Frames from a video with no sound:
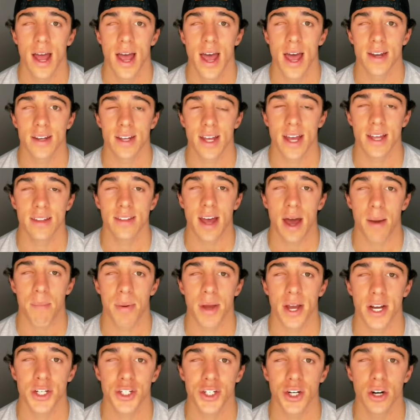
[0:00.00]
And in that
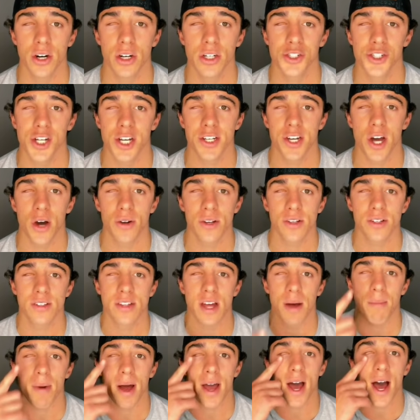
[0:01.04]
picture, she noticed
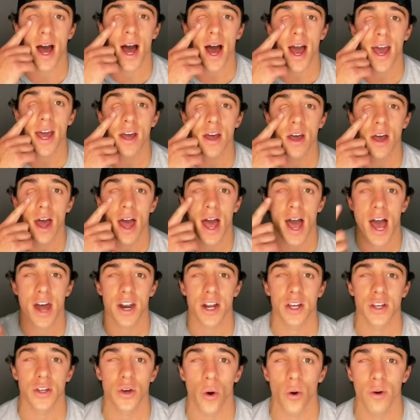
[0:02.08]
that my eye had
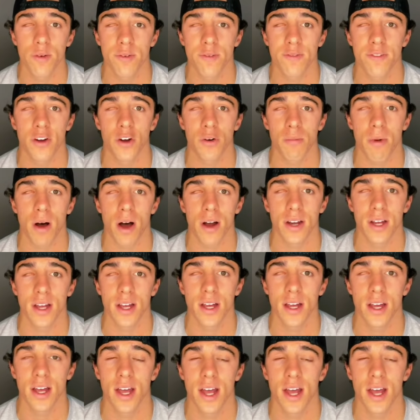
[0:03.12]
a gold film on it.